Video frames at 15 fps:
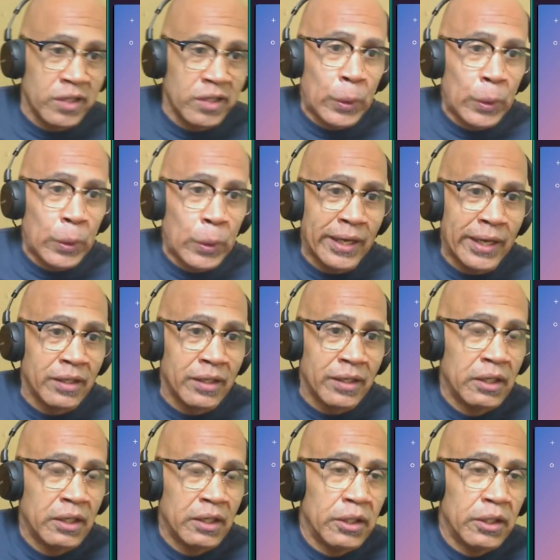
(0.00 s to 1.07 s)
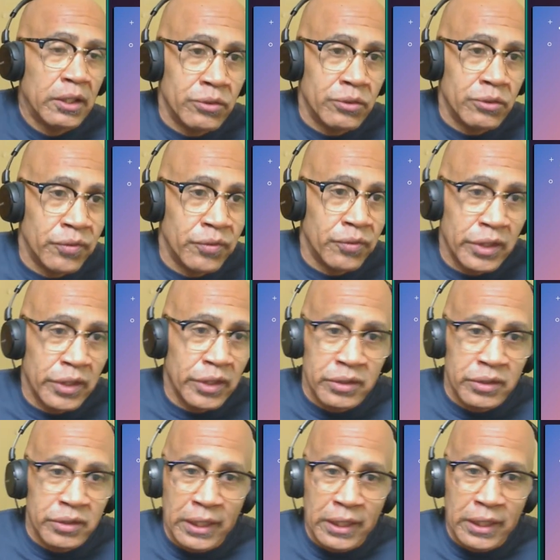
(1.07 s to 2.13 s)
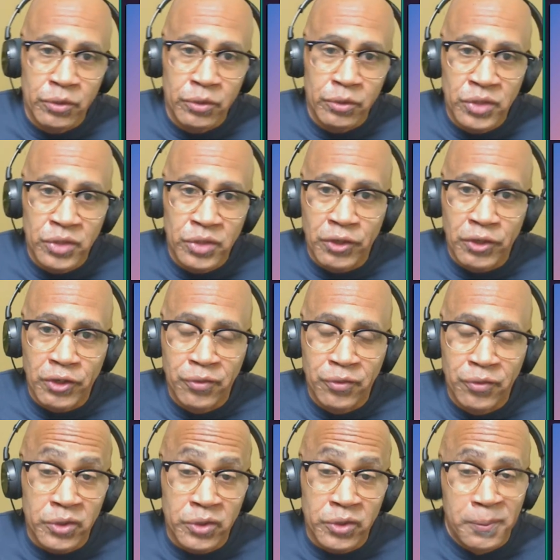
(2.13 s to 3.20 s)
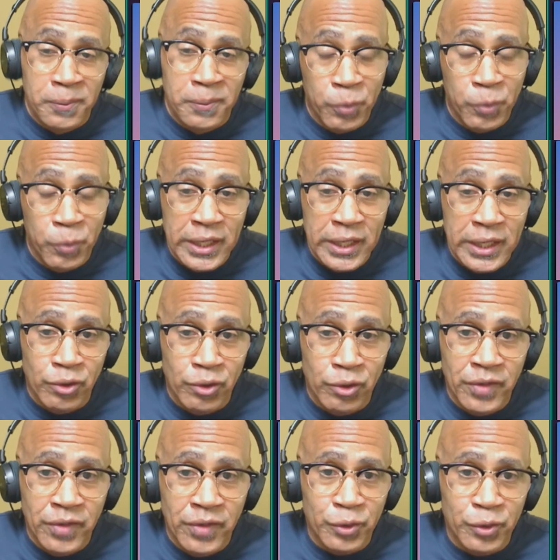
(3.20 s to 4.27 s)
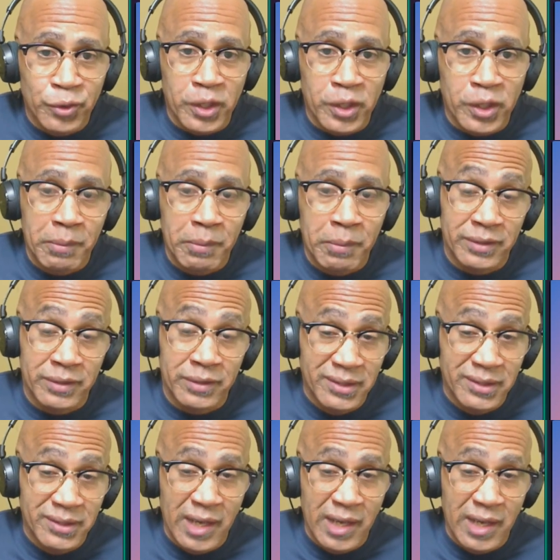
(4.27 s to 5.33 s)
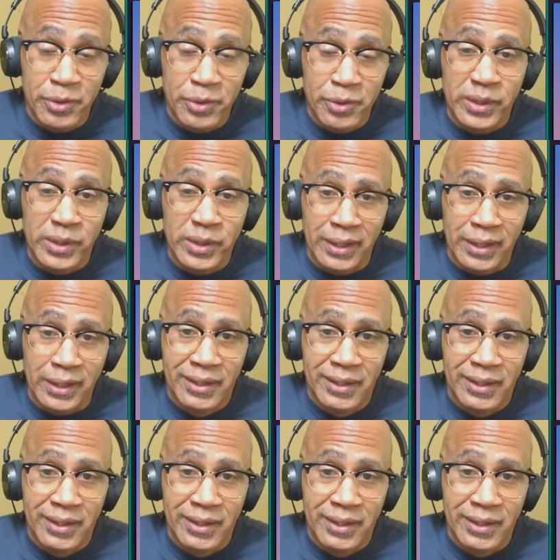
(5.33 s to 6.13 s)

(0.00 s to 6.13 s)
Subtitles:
quiet. So for the second two secrets, folks, we want to get those fingers working, because this is an opportunity